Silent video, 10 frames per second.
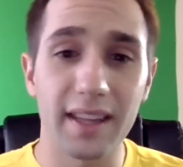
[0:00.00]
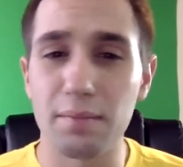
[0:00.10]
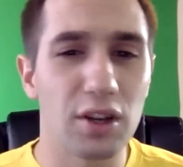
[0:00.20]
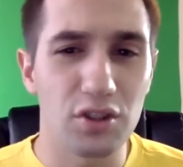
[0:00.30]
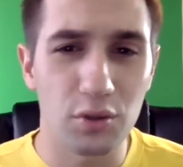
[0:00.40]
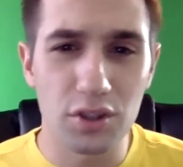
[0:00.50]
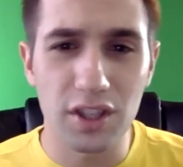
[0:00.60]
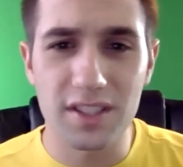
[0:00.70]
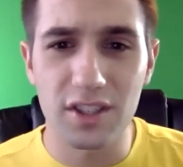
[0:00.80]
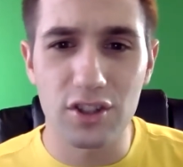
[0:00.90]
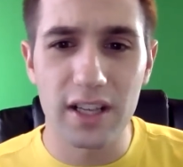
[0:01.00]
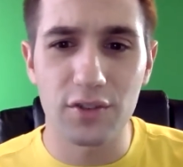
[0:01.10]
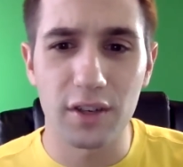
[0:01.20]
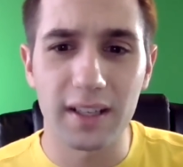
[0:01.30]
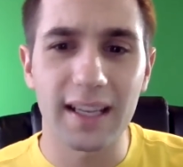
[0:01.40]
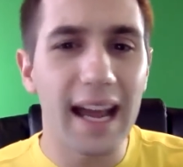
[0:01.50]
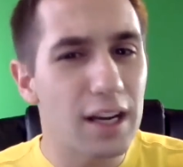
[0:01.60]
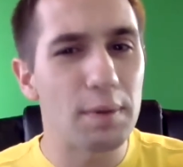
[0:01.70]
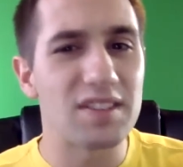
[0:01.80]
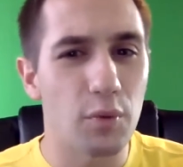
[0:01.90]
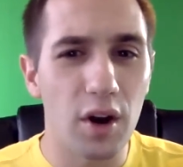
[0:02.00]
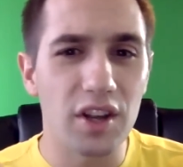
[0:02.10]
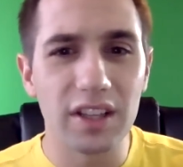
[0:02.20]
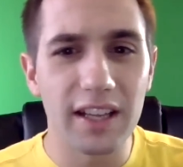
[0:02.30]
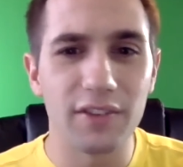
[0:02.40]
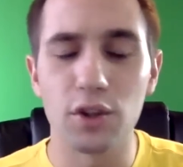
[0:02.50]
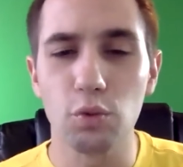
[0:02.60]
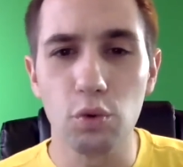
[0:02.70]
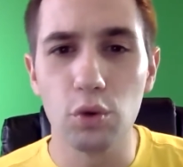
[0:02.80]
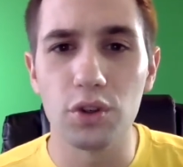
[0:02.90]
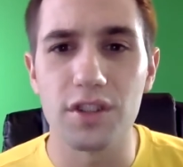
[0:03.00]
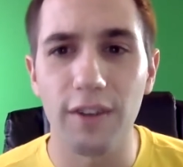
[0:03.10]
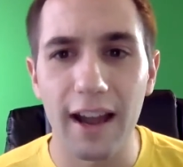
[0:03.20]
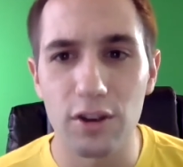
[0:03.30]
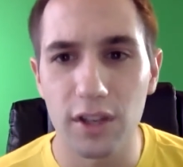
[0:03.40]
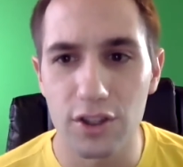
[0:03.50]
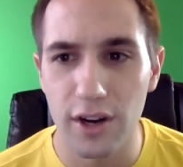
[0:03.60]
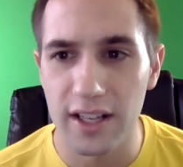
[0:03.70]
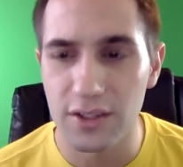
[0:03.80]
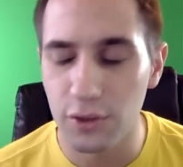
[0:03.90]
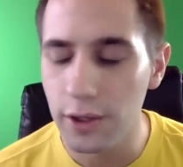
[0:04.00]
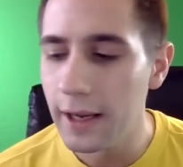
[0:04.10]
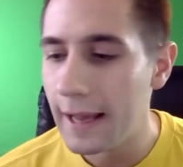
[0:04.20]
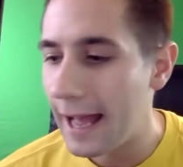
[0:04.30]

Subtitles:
I think middle schools, you can still transfer. It kind of depends on where you live and the rules of how you can transfer.